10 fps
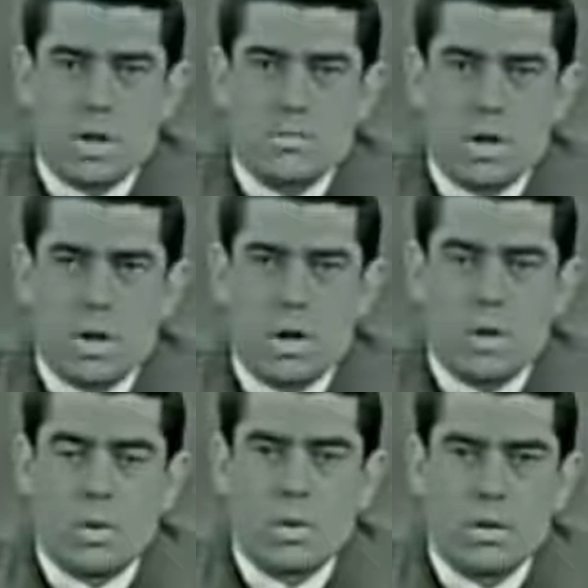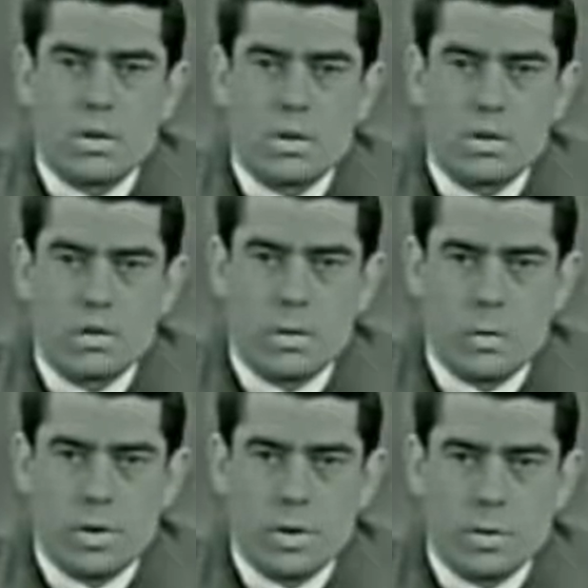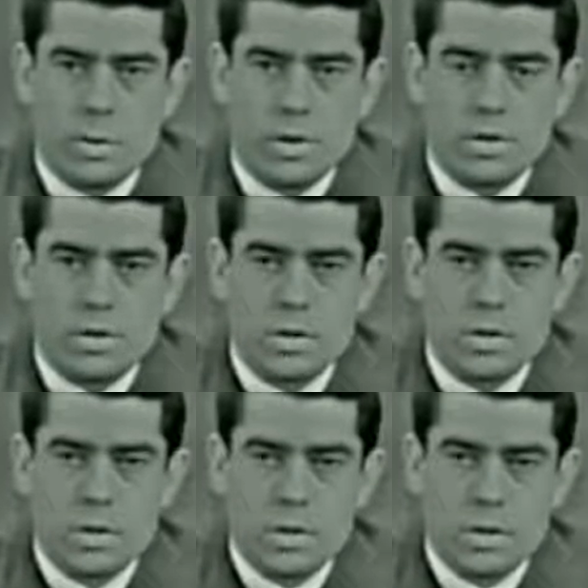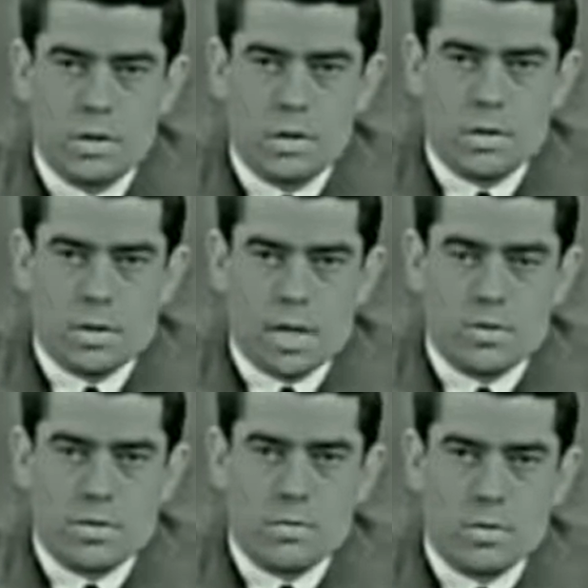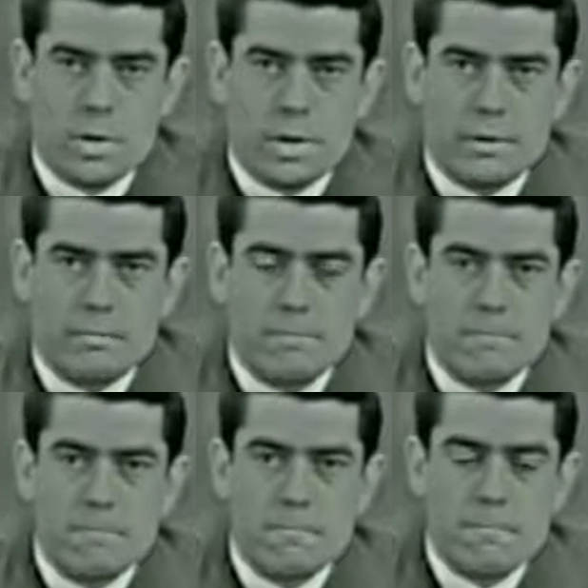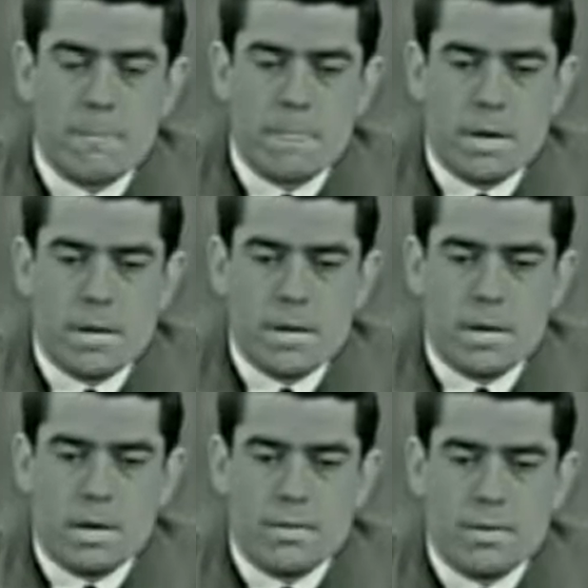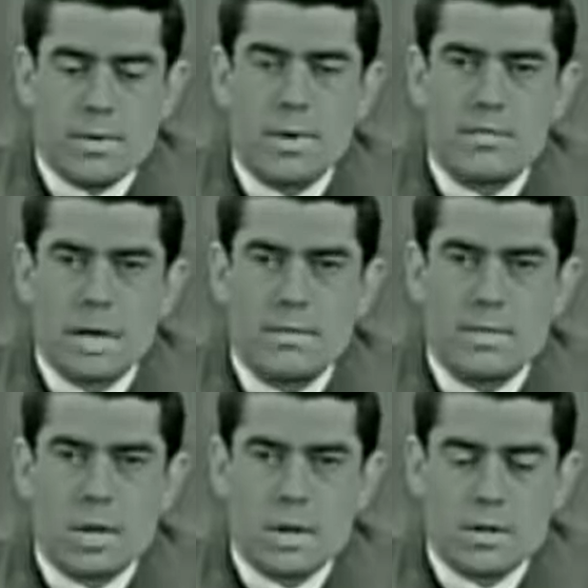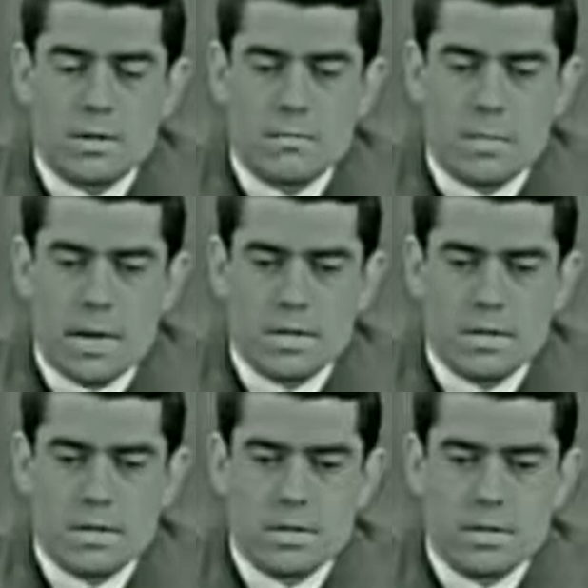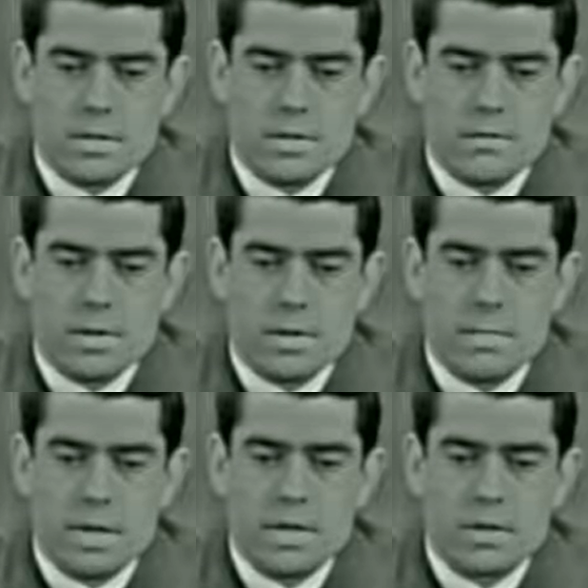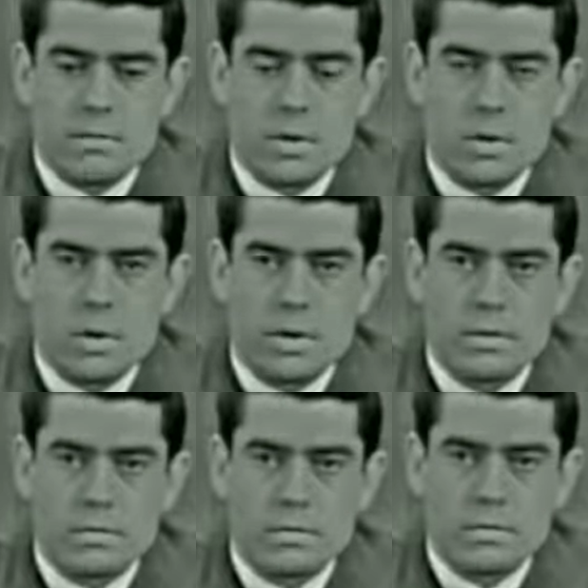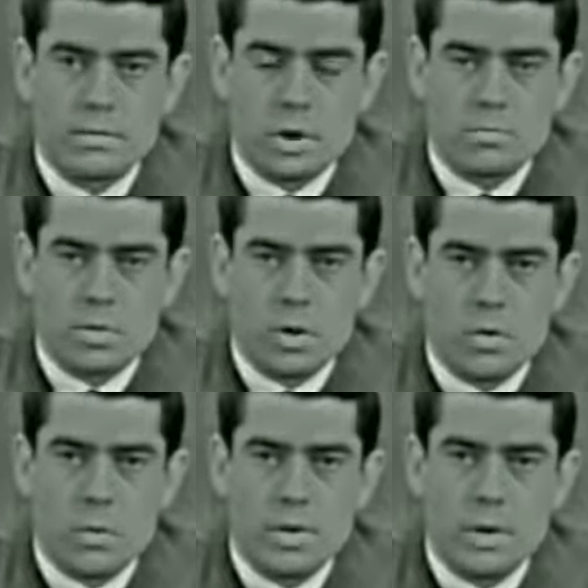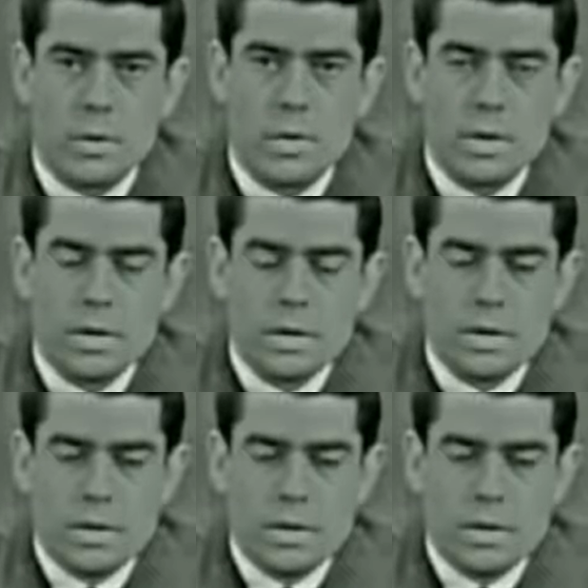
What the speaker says: made just below the window in which the assassin was waiting. About 35 yards past the very base of the building, just below the window,